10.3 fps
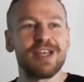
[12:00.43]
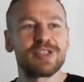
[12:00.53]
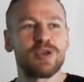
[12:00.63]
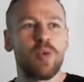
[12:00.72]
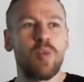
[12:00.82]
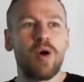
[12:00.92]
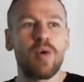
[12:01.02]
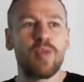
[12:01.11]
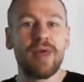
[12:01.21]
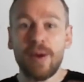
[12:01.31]
So
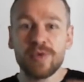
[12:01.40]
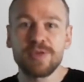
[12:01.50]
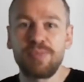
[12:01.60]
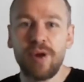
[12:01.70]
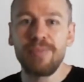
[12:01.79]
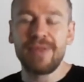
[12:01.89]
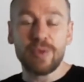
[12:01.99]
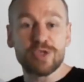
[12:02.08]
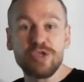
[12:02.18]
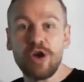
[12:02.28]
that was a problem, that
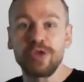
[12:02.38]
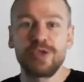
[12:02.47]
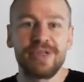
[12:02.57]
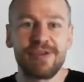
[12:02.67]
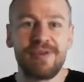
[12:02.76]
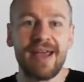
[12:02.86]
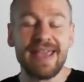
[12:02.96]
was not doing it right.